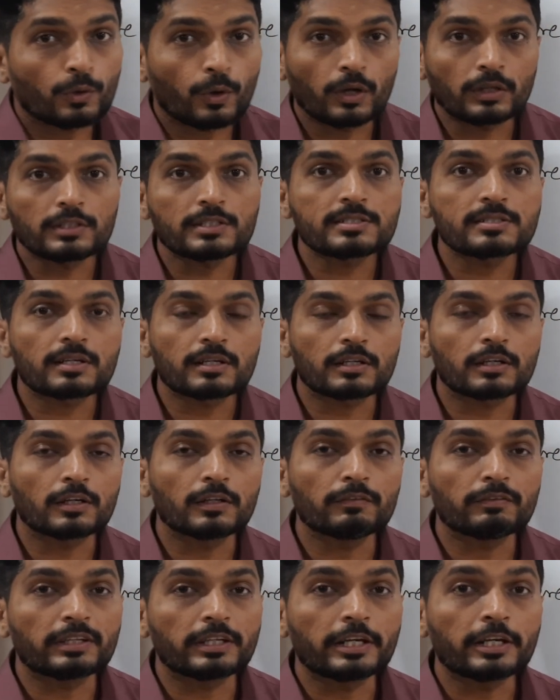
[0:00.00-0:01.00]
draw the
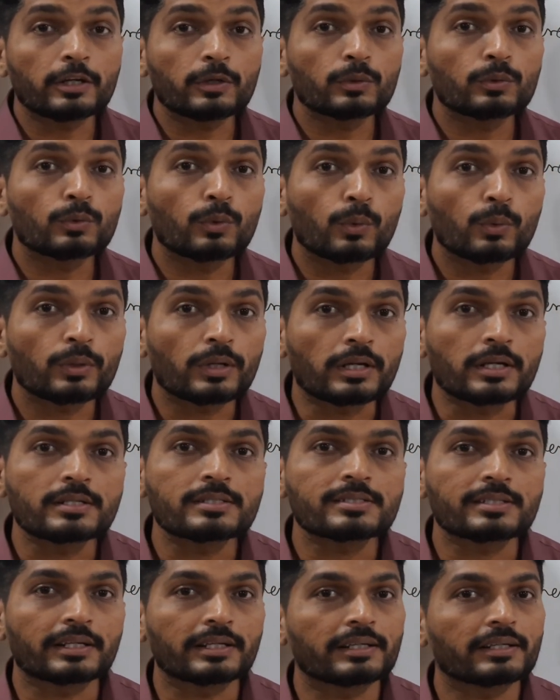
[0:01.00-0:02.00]
circle, we need to know
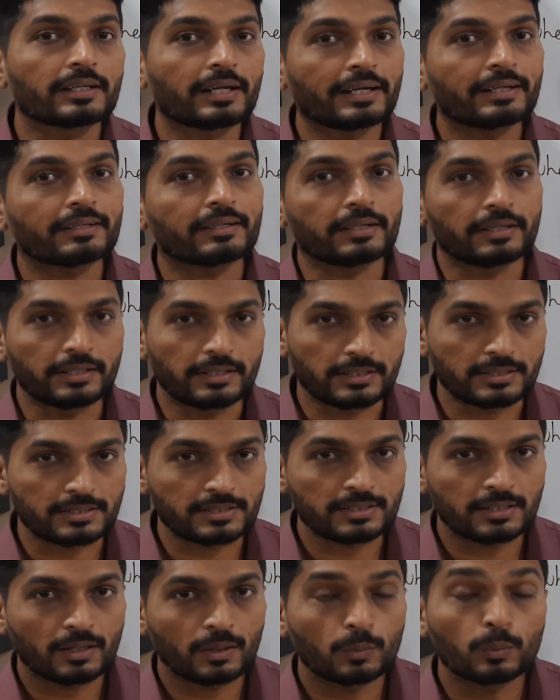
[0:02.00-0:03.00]
its center and
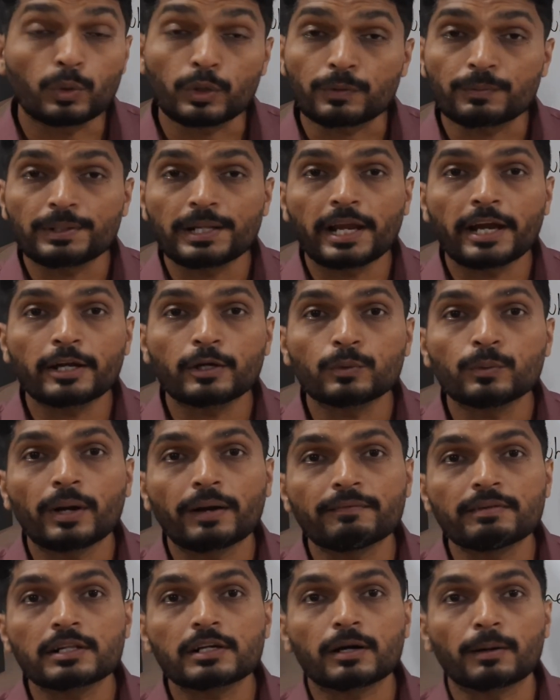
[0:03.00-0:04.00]
radius. What will I do?
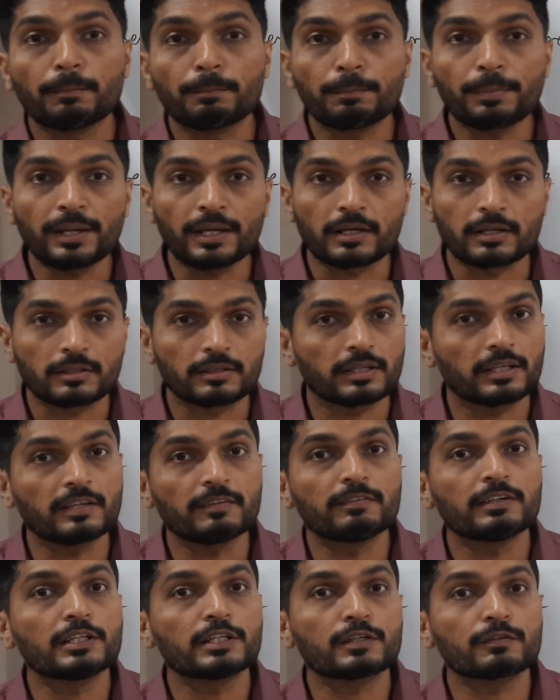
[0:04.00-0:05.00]
I will compare the
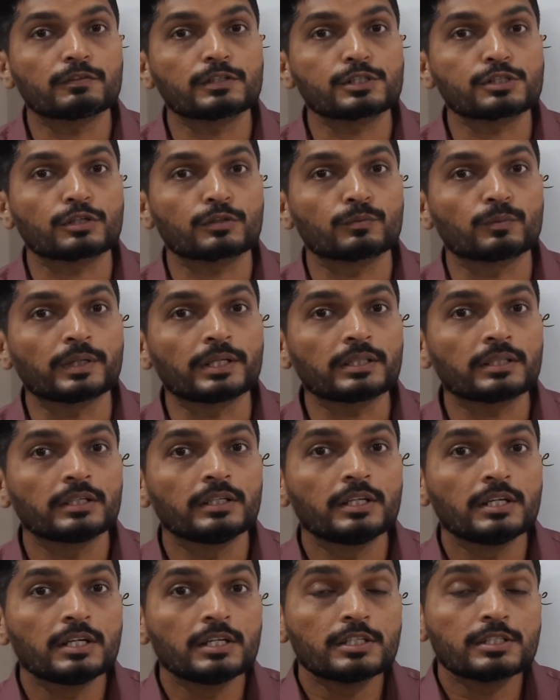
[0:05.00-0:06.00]
given equation with
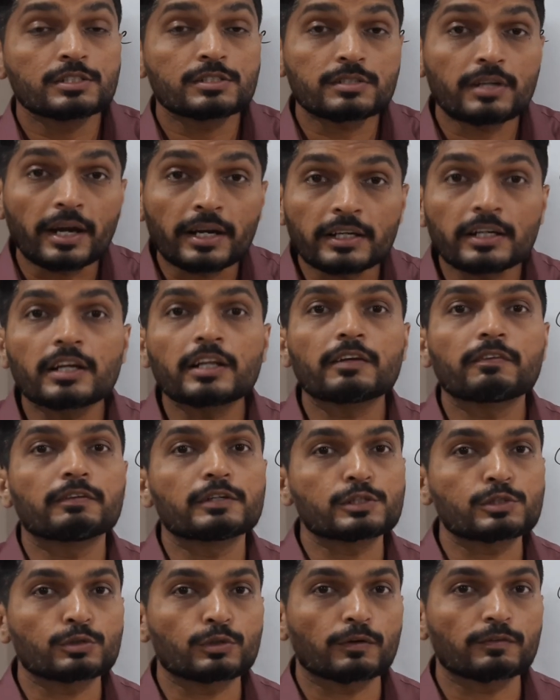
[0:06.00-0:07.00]
standard
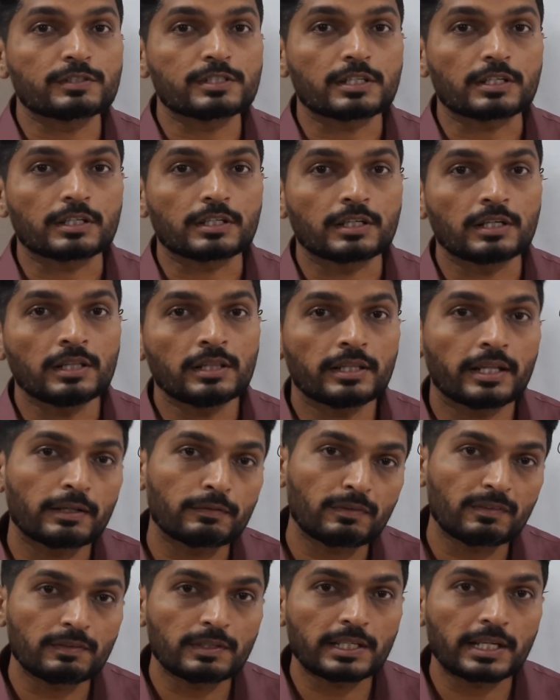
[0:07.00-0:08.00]
equation of circle,
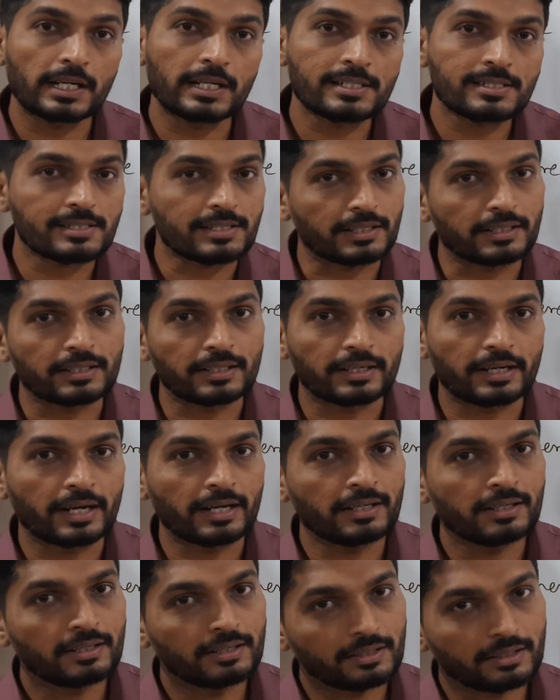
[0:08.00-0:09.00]
then we will get center
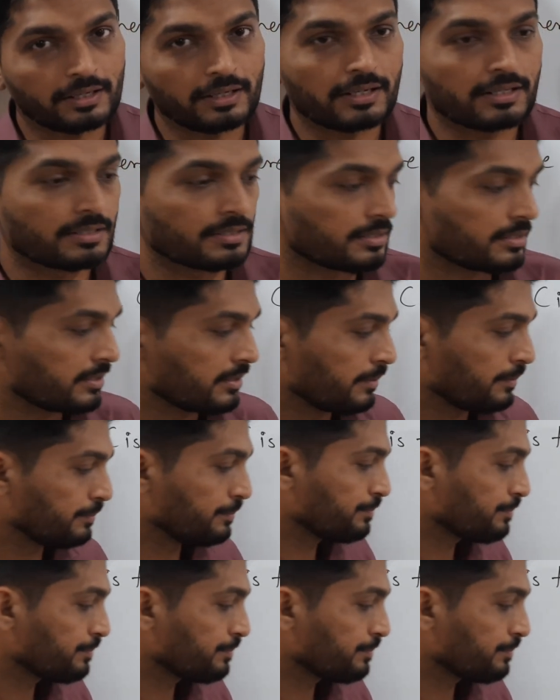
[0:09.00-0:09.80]
and radius.